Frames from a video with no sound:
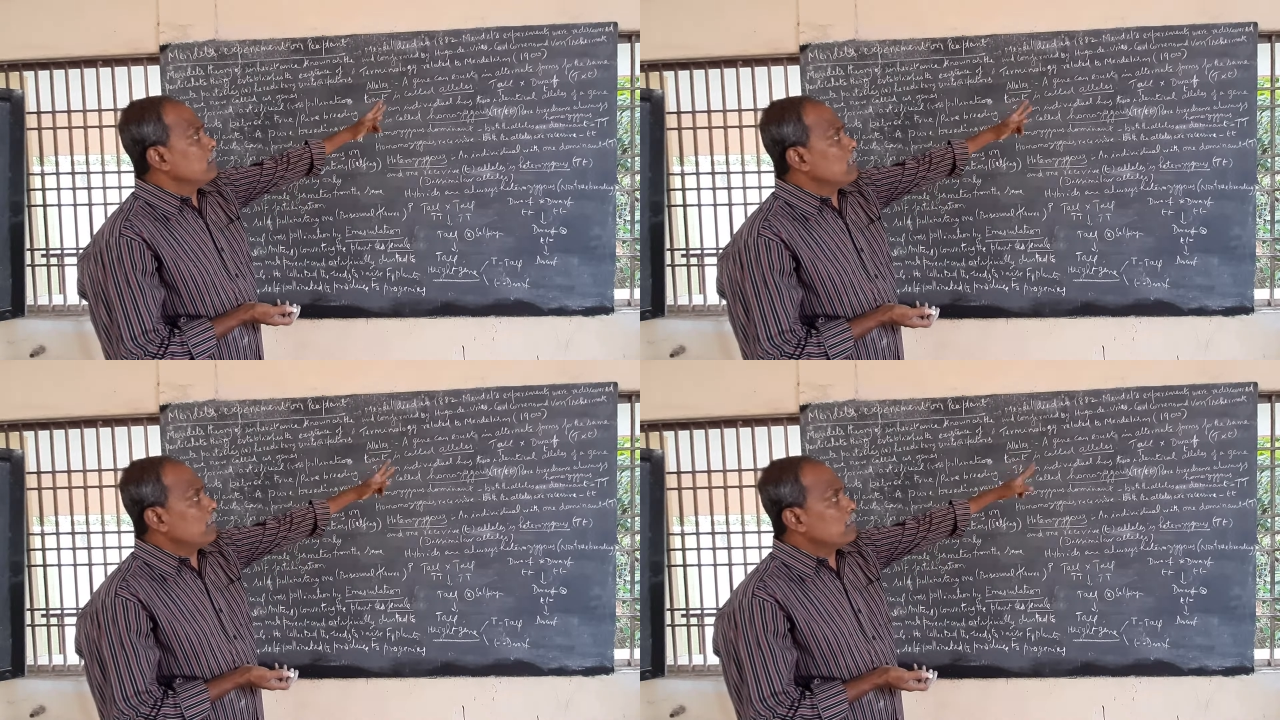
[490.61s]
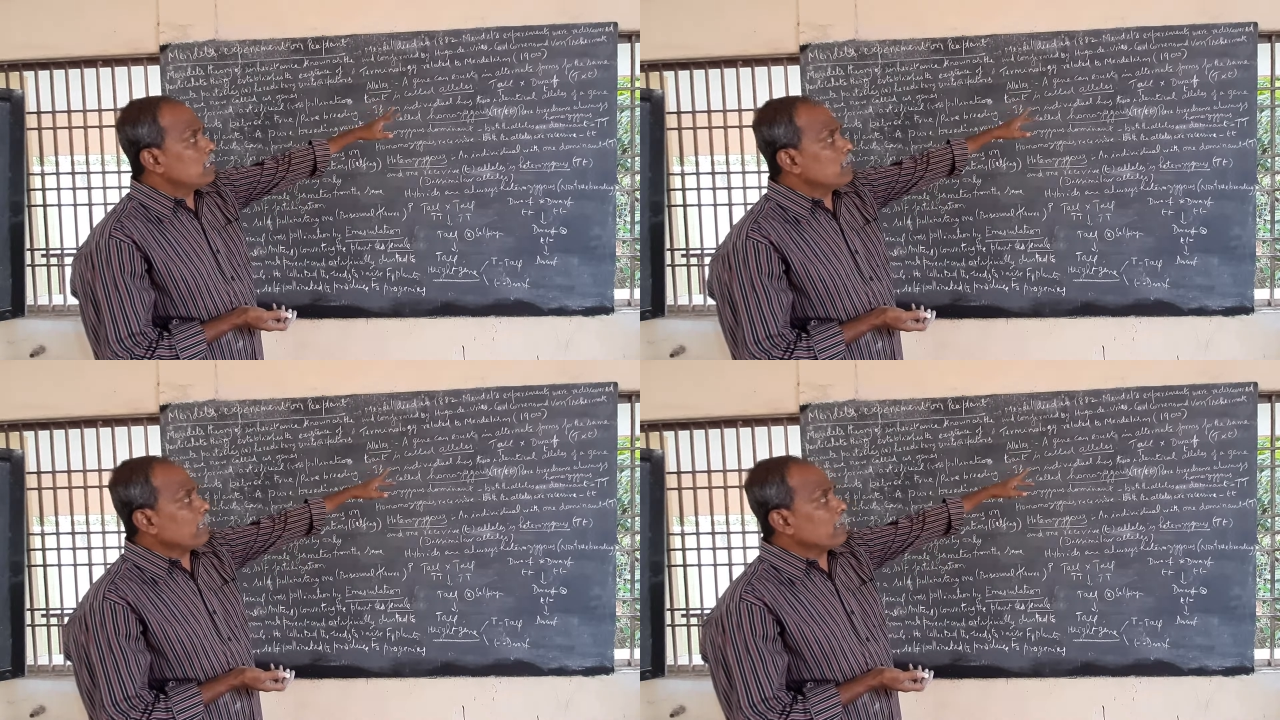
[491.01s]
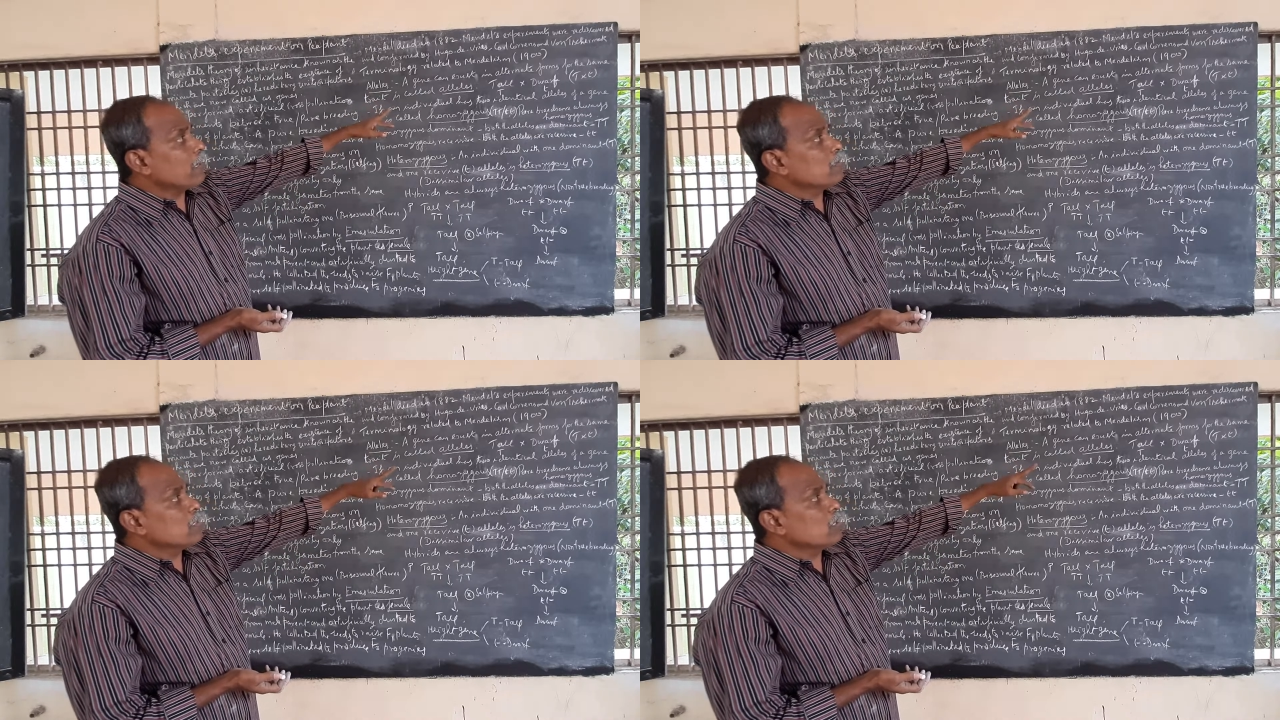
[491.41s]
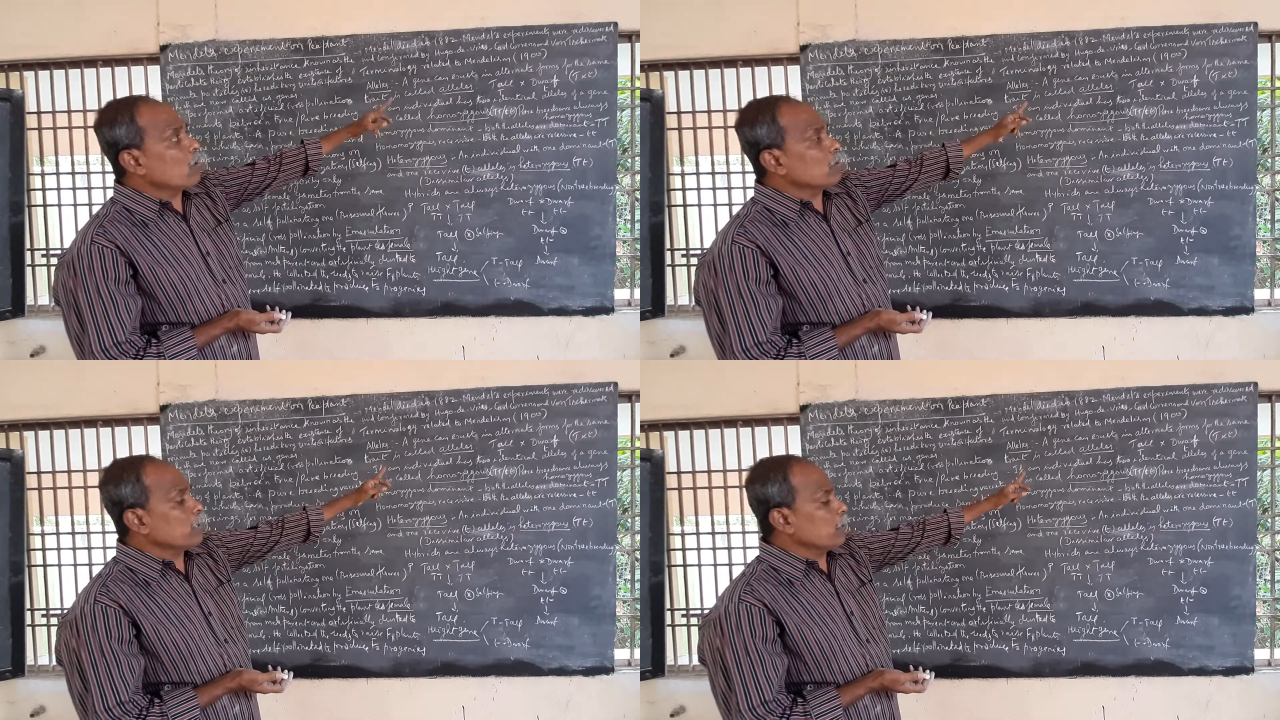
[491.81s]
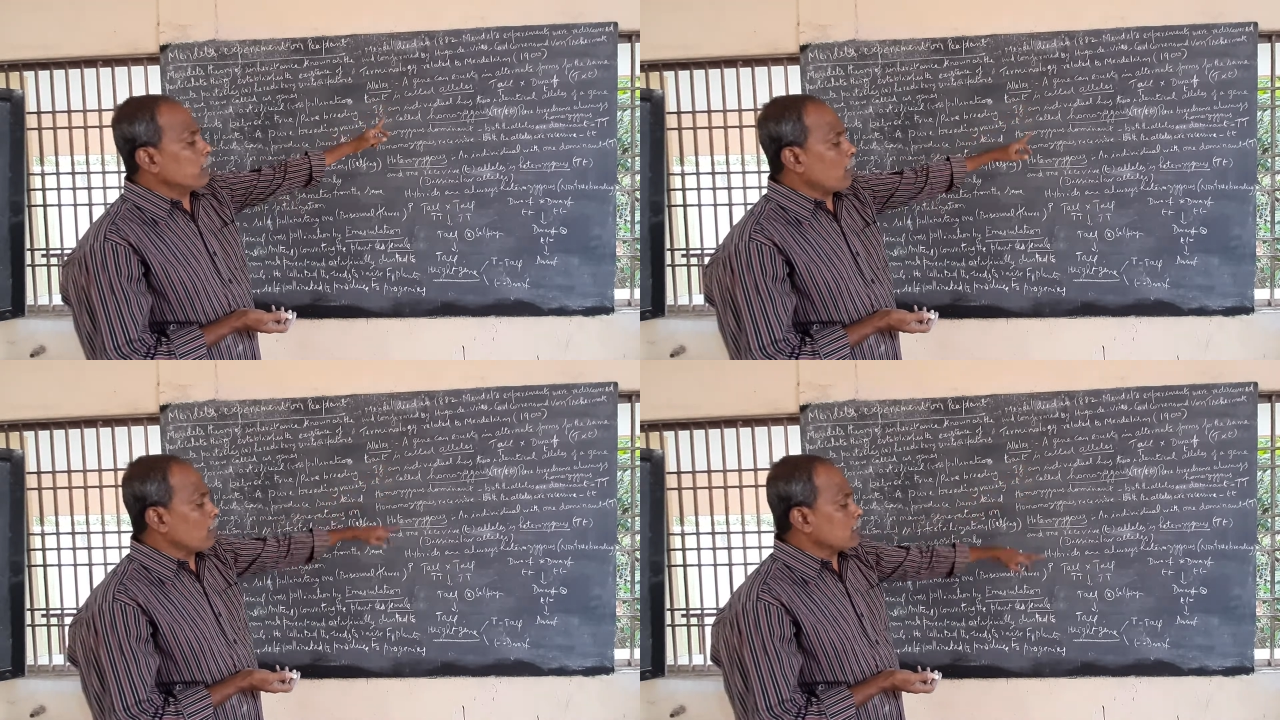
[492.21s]
The gene can exist in alternative
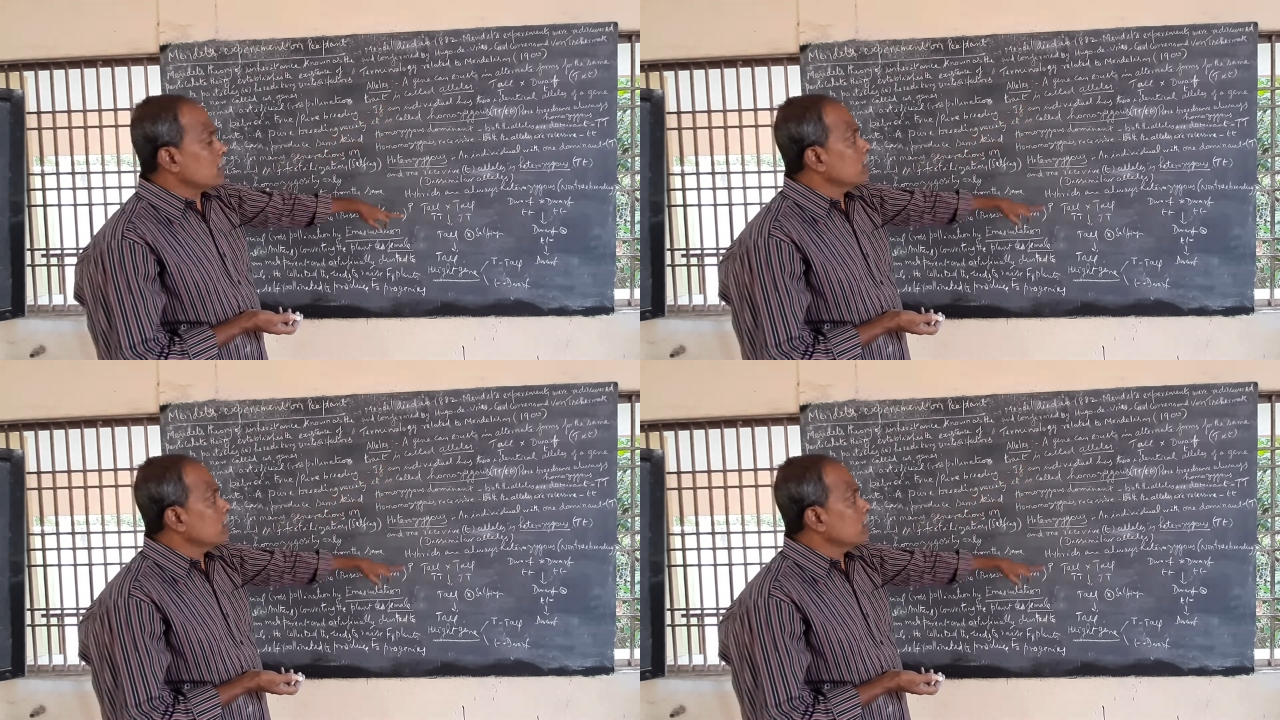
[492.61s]
forms.